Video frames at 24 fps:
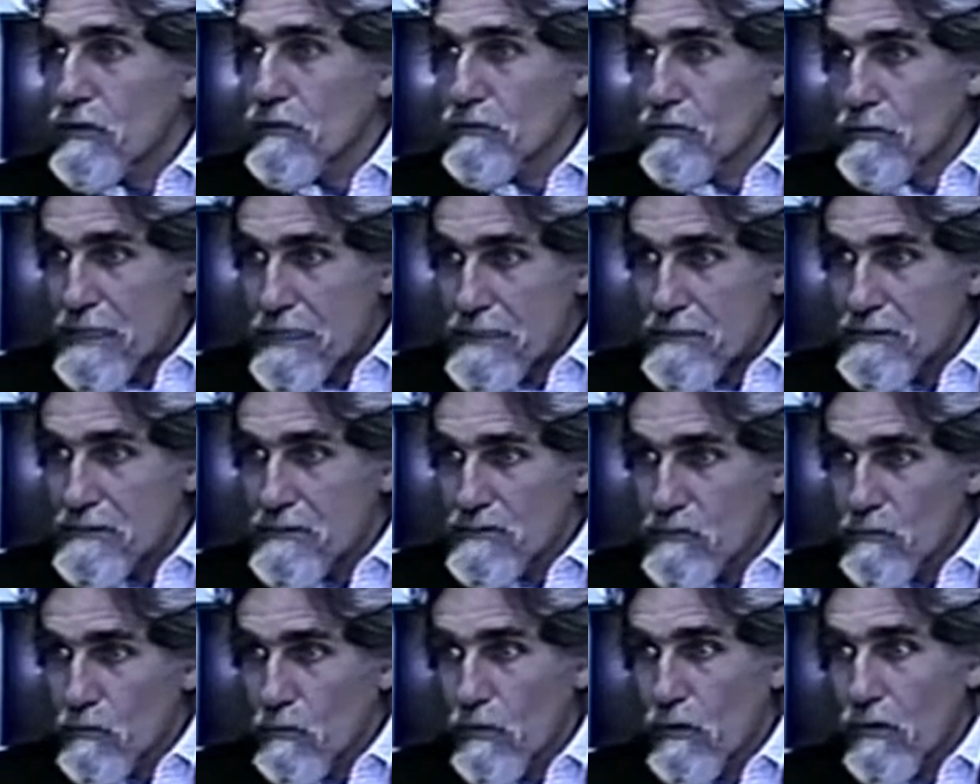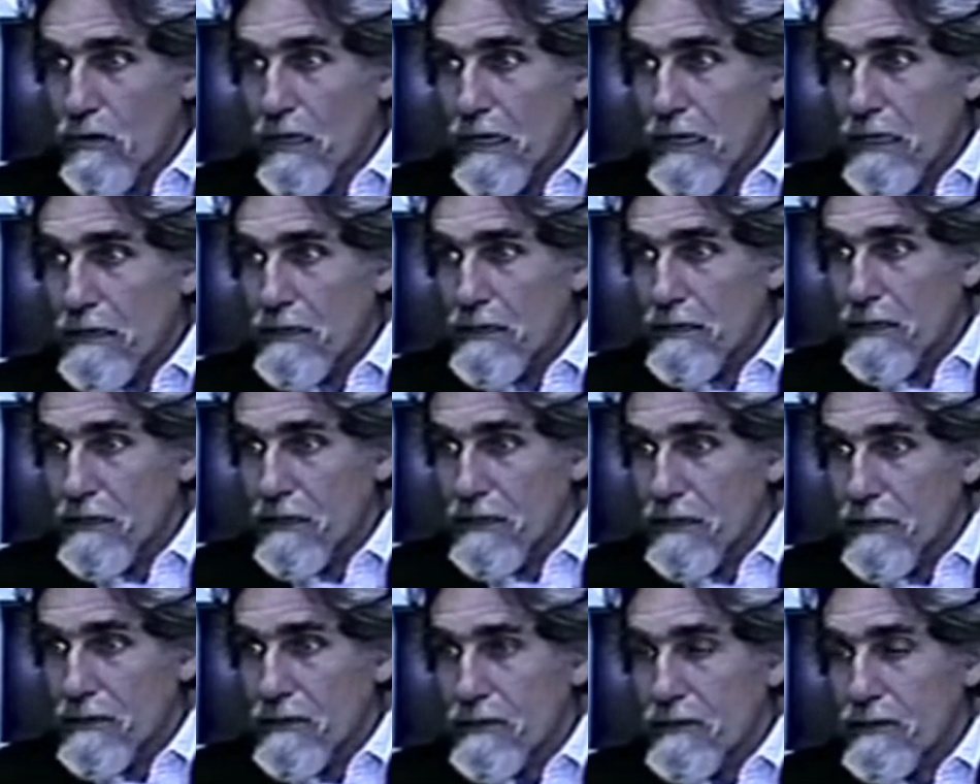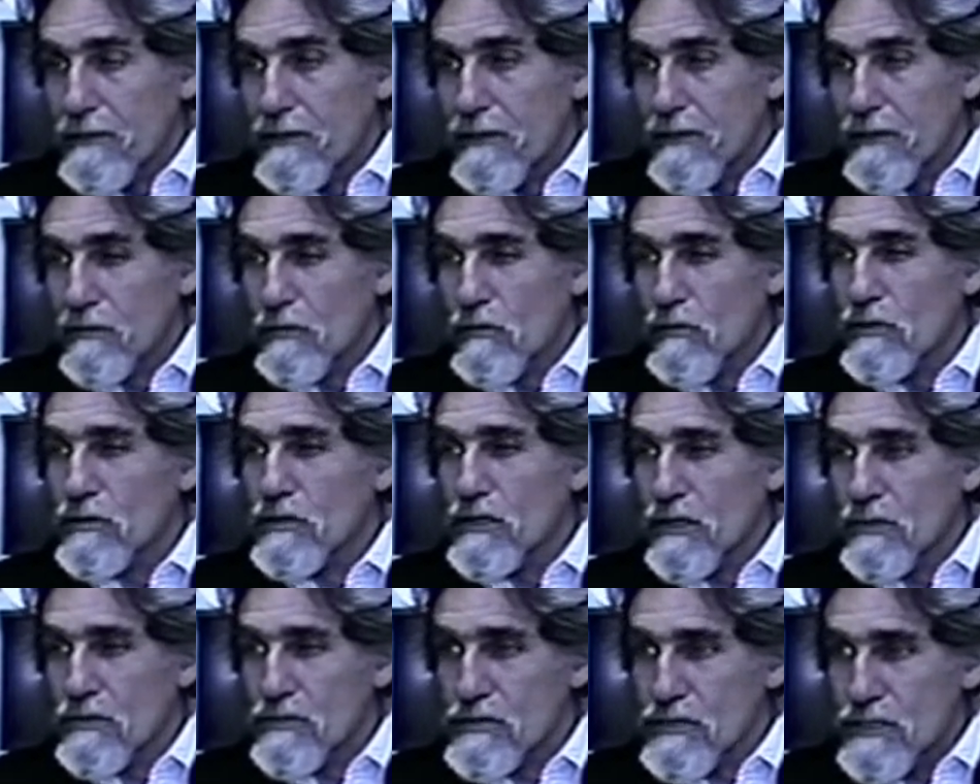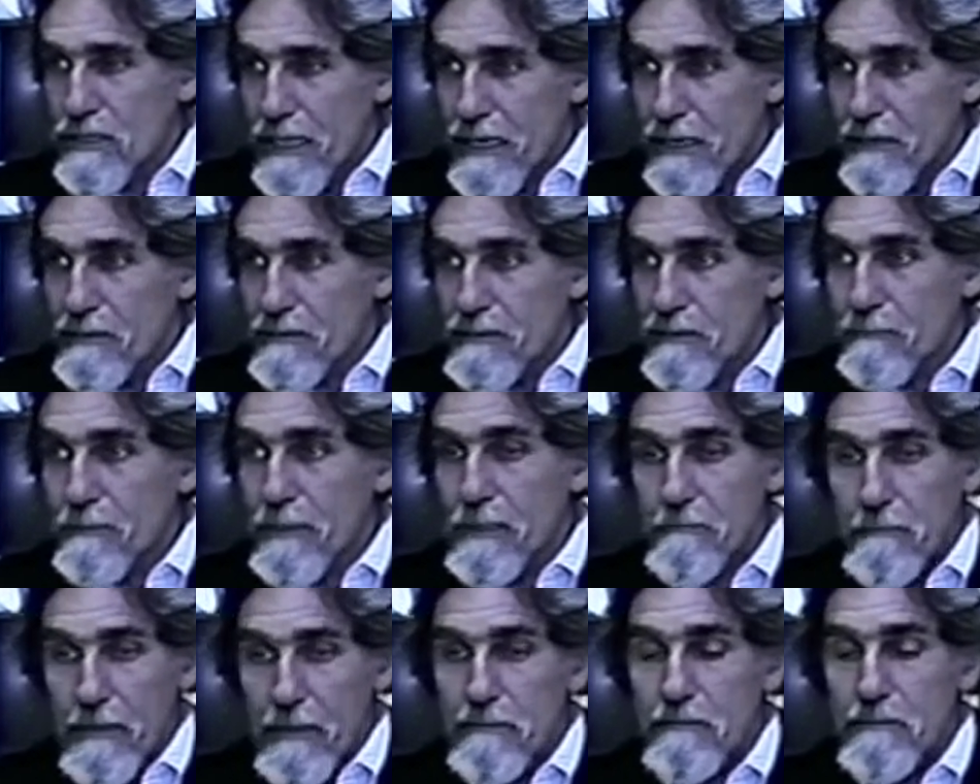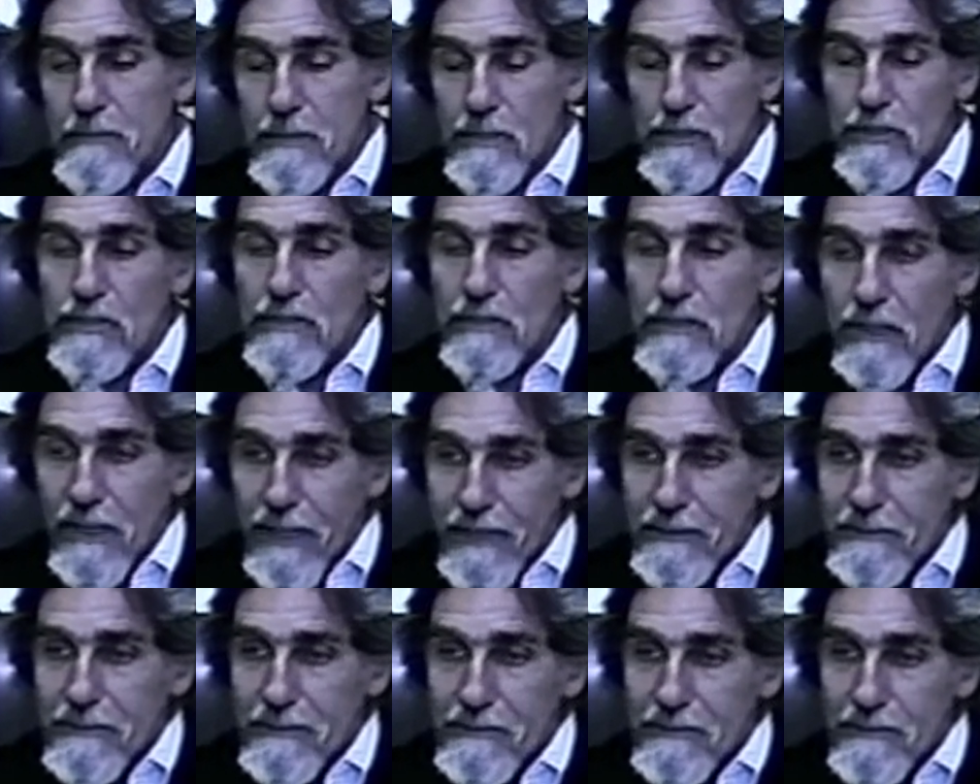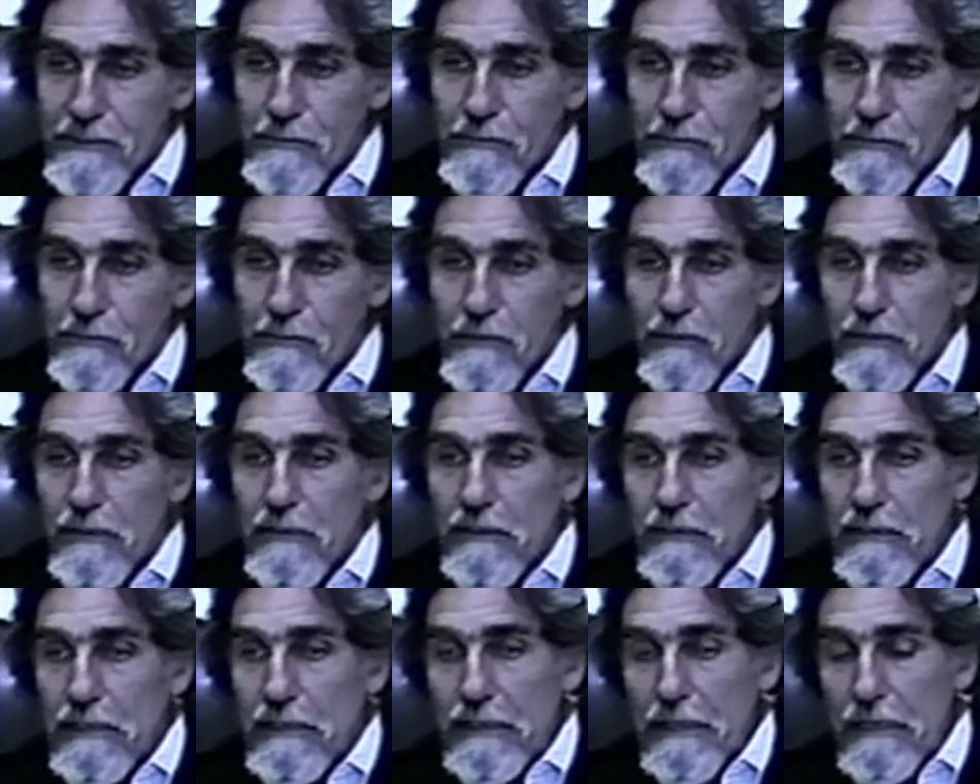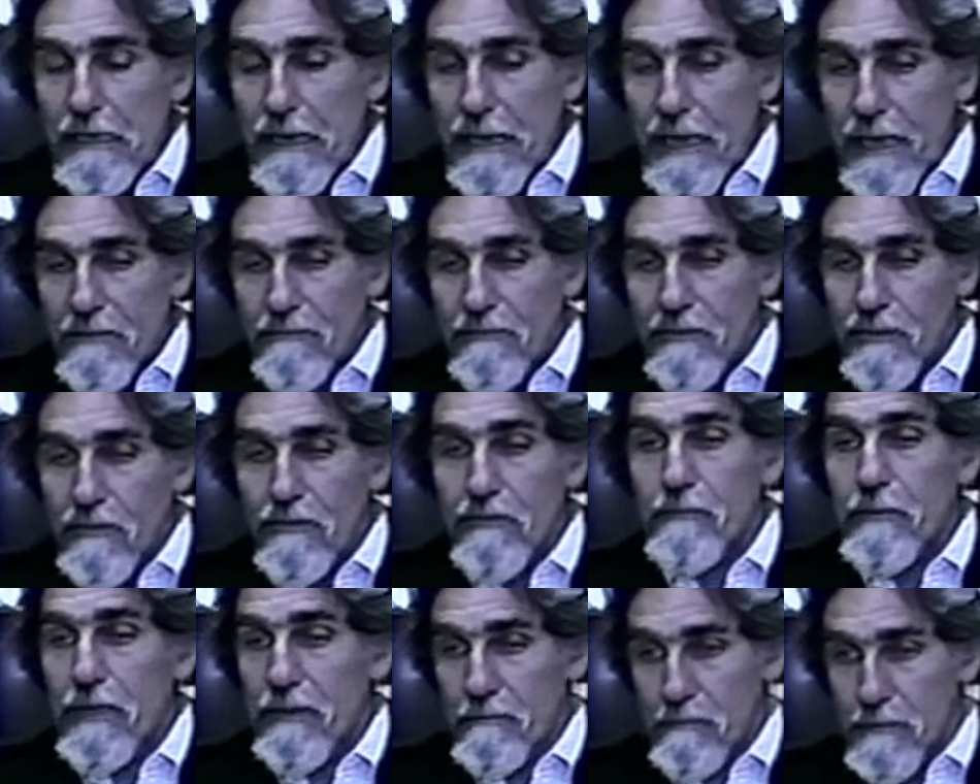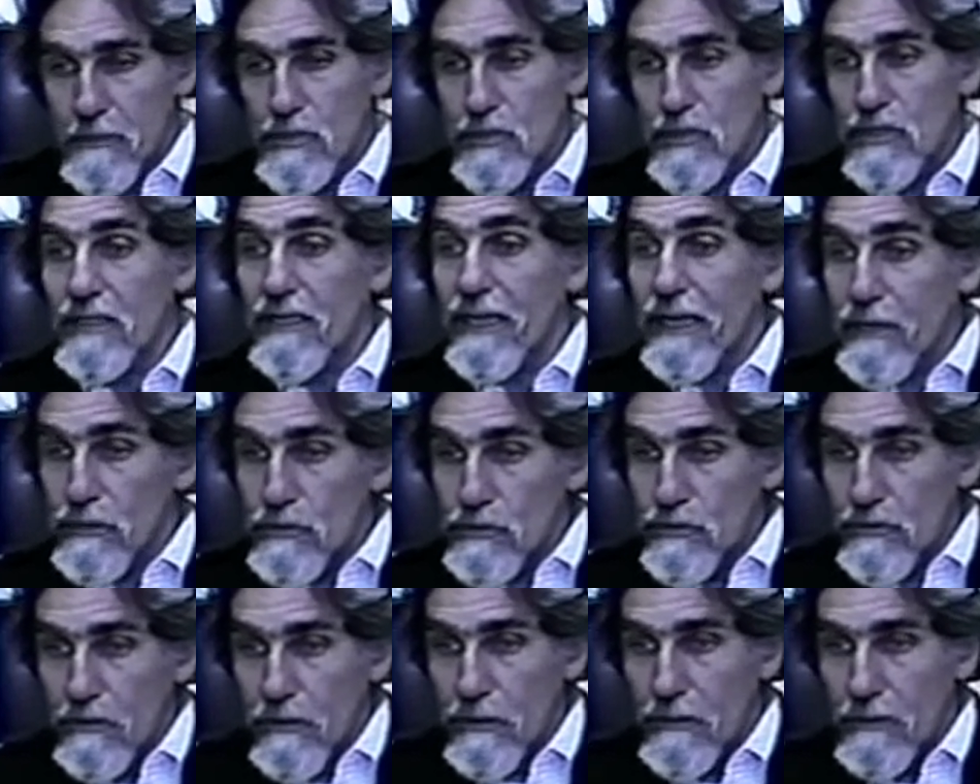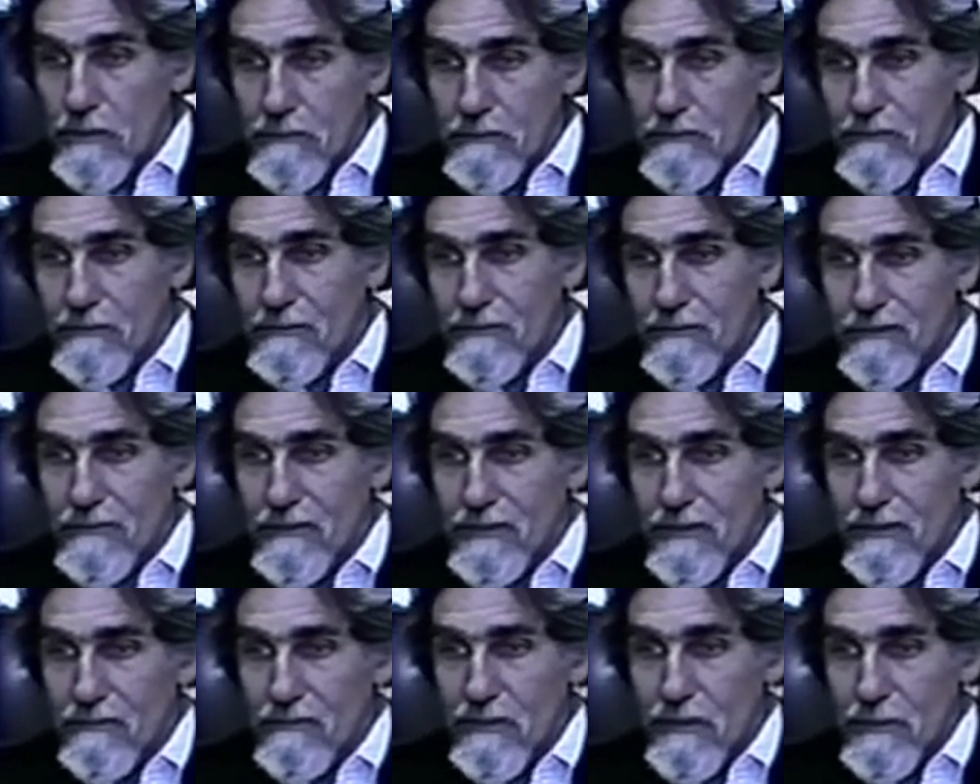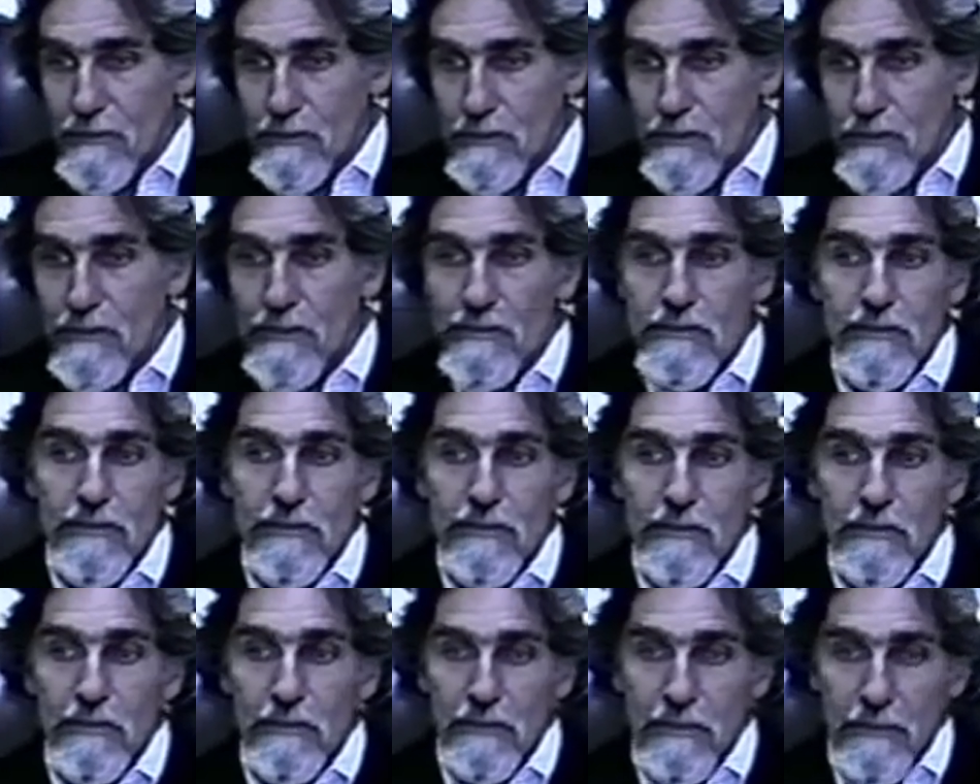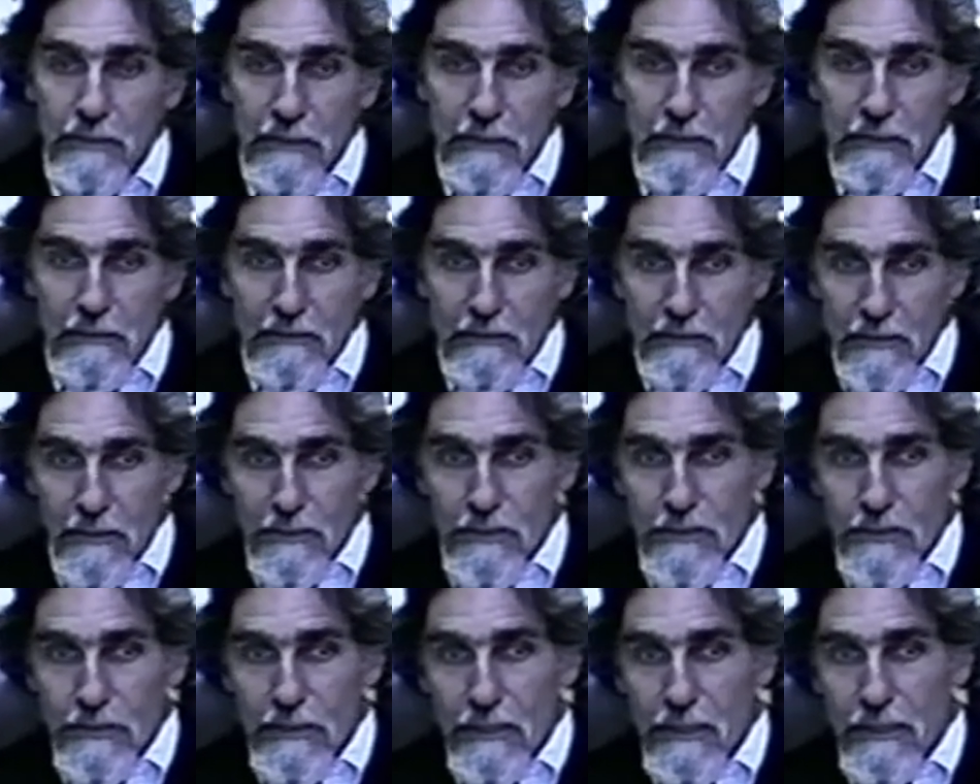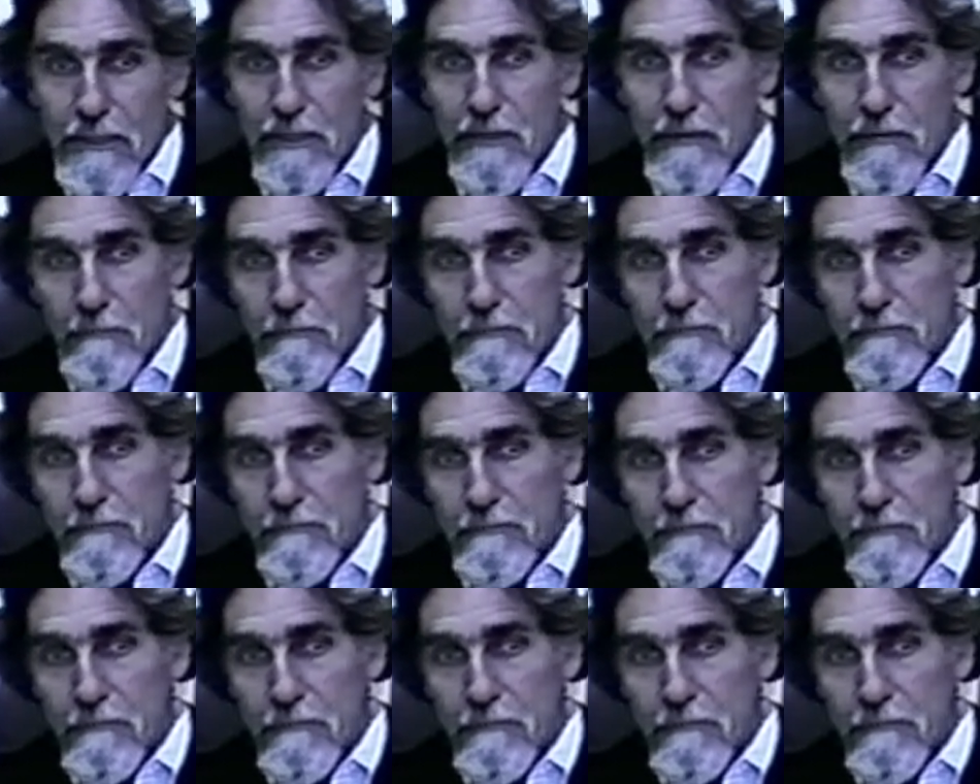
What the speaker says: the reasons why, in order to understand something, mathematicians like to have another mathematician lecture on it. Give lectures, because the lecturer can help